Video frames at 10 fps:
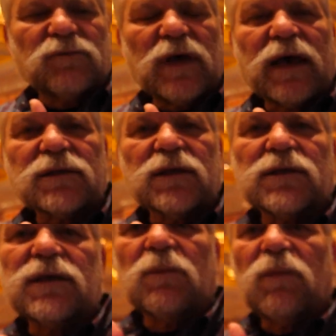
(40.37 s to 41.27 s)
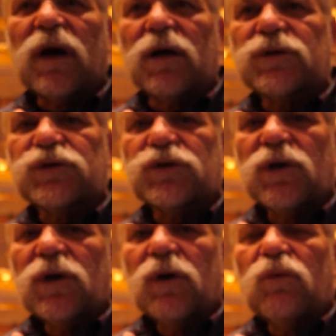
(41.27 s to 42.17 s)
the fact that in March,
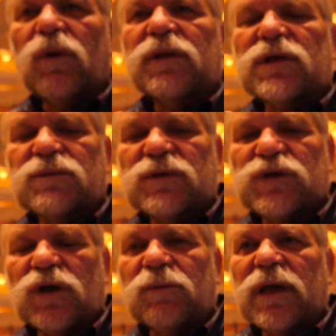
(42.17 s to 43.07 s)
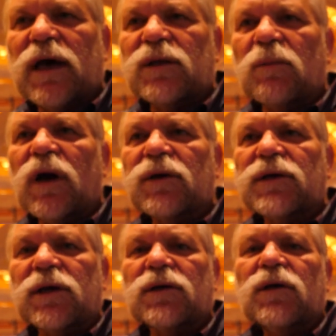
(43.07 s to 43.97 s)
this machine will be on the
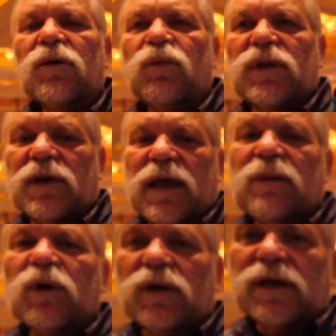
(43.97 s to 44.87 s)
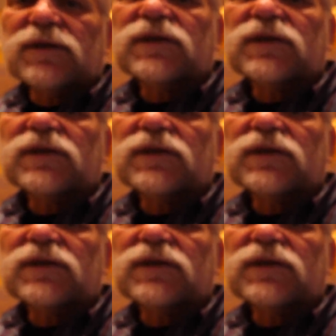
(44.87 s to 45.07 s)
market with an AMOLED